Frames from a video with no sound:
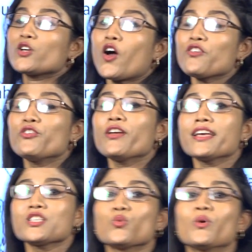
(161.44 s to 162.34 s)

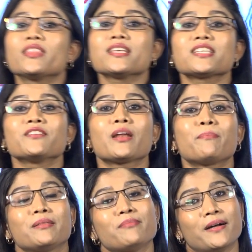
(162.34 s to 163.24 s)
confluence with this river
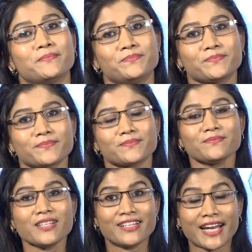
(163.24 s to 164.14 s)
Padma.
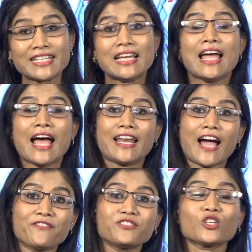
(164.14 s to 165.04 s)
Right, and
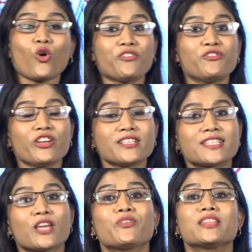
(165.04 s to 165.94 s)
after
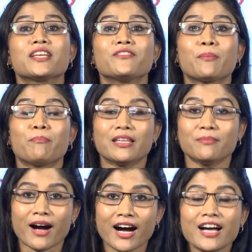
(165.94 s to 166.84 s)
confluencing with river
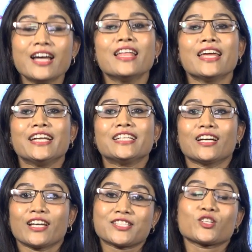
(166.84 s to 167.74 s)
Padma, it
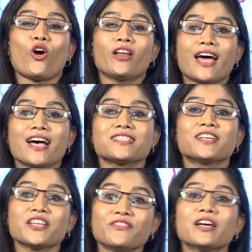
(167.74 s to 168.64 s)
is called as
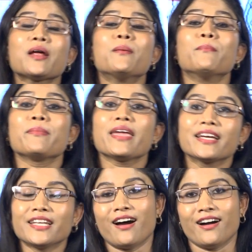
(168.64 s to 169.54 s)
the river
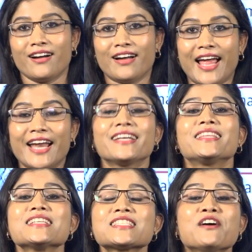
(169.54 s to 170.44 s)
Meghna. And
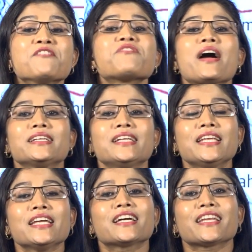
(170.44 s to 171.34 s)
this
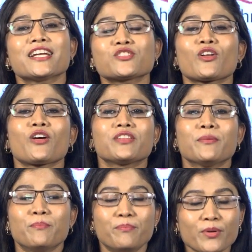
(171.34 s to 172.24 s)
finally creates one of the
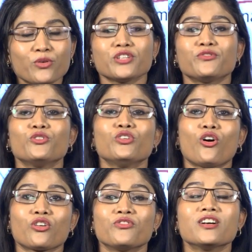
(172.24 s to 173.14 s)
beautiful
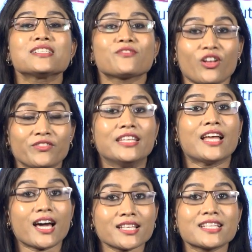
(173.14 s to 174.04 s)
or world's one of the
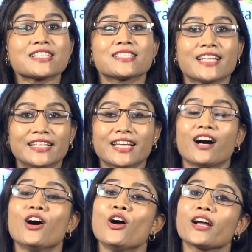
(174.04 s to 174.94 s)
largest
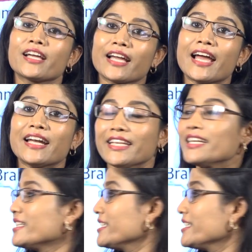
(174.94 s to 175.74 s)
delta, Gangetic